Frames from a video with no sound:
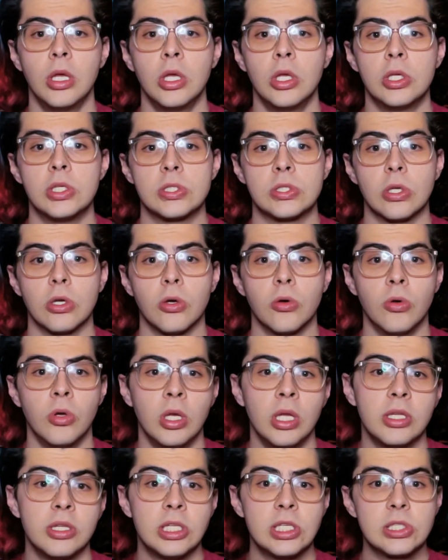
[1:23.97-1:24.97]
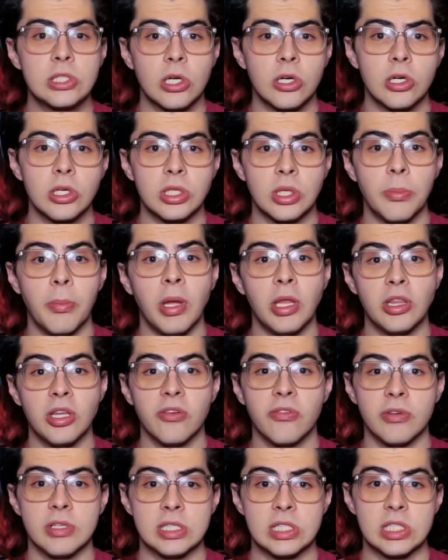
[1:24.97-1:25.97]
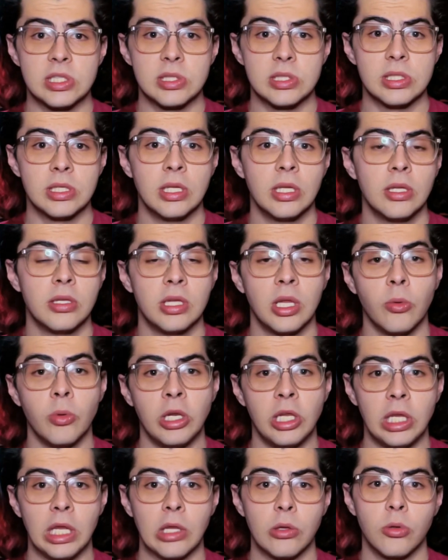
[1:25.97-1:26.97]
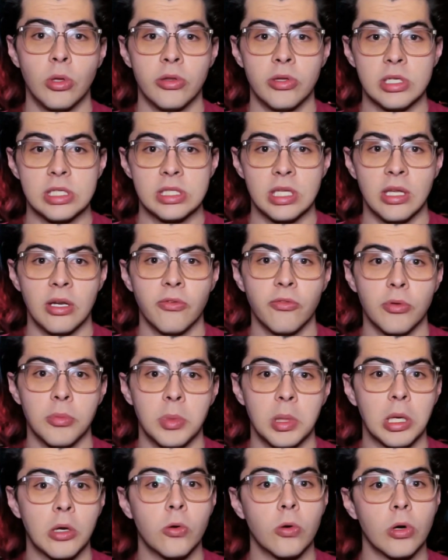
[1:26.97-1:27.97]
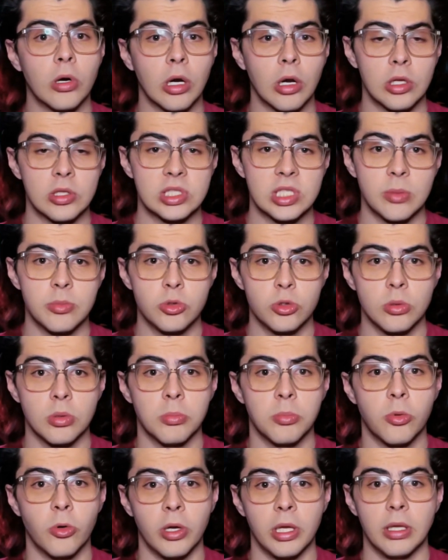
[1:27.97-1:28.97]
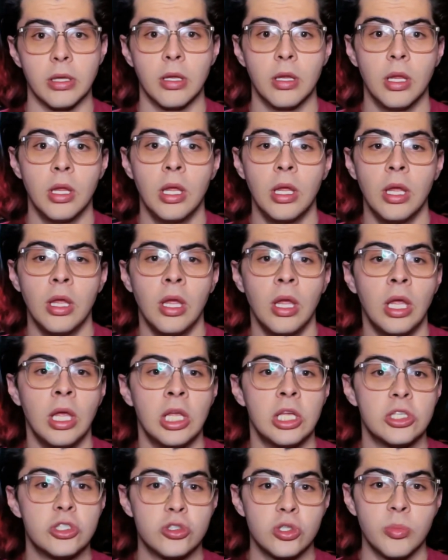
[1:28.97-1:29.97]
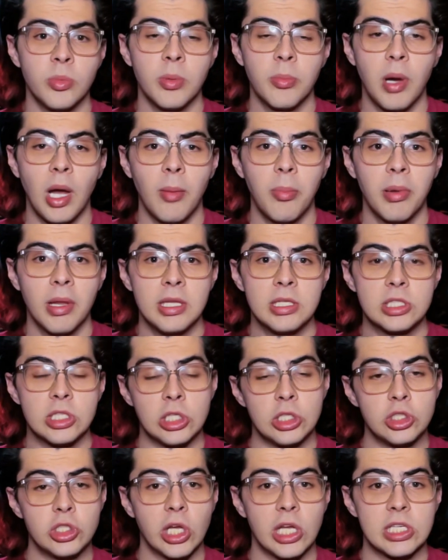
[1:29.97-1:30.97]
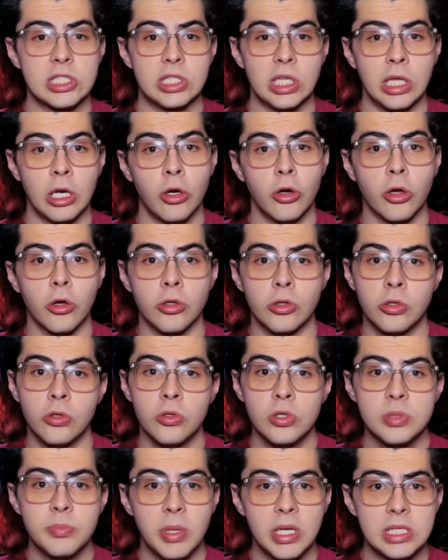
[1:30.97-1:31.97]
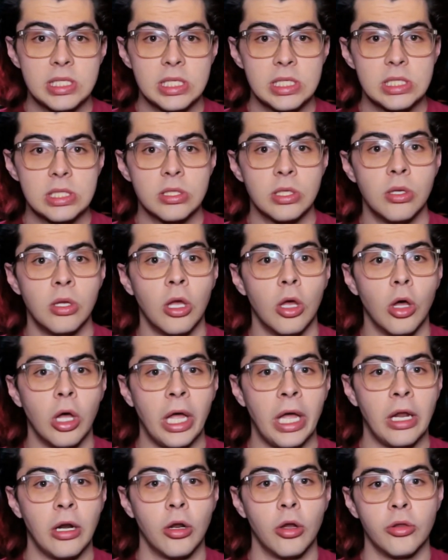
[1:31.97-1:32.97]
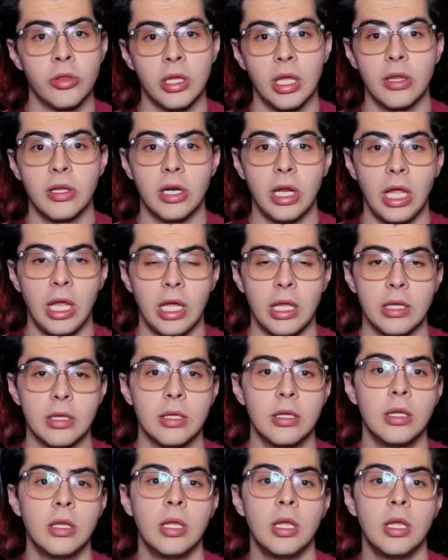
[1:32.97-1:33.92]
So these are the main differences that we needed to understand from a core conceptual point. Streaming pipelines ingest data on a continuous basis, and on the other hand,